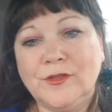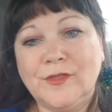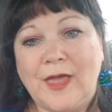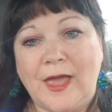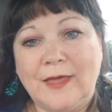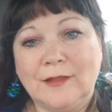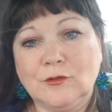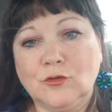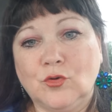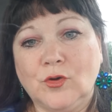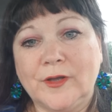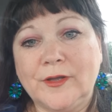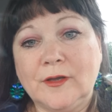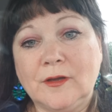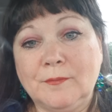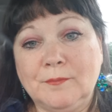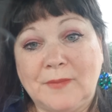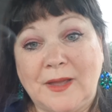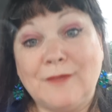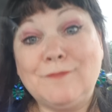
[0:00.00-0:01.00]
that
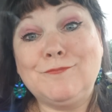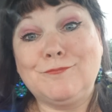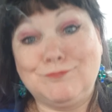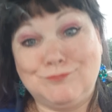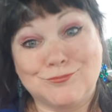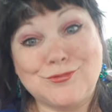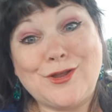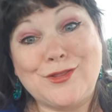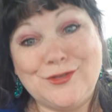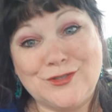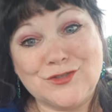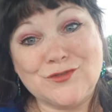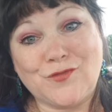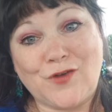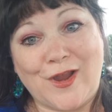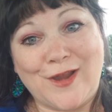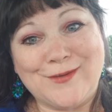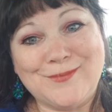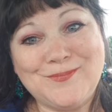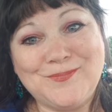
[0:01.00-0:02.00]
lawyer, my brother's
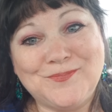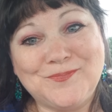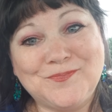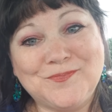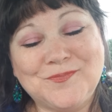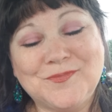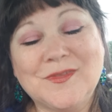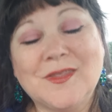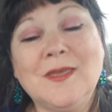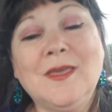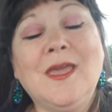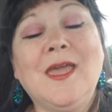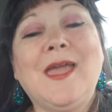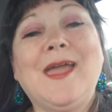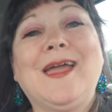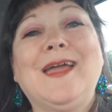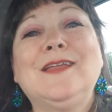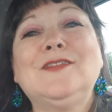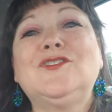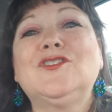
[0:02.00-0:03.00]
friend,
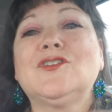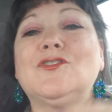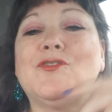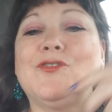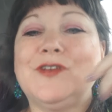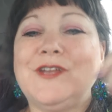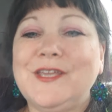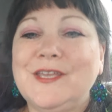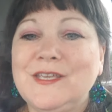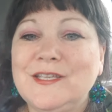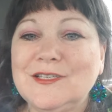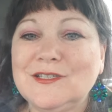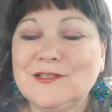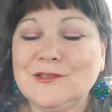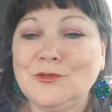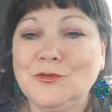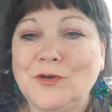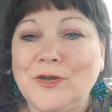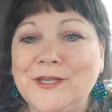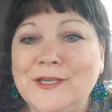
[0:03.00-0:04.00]
and to go to
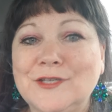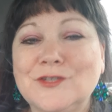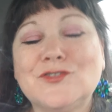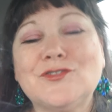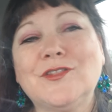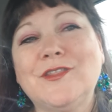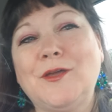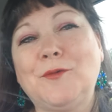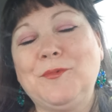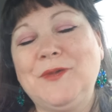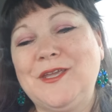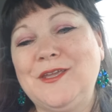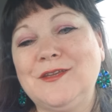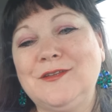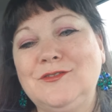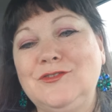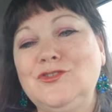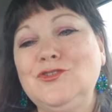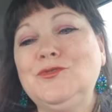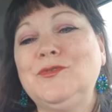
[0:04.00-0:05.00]
his lawyer so that we
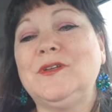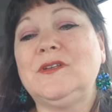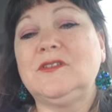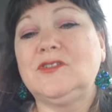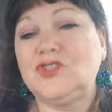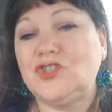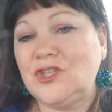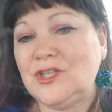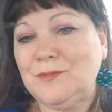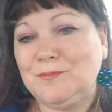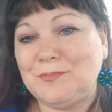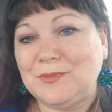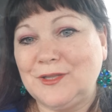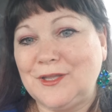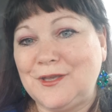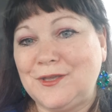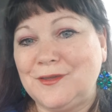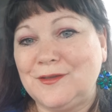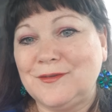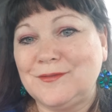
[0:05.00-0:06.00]
could do it
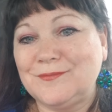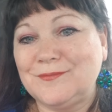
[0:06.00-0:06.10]
cheaply.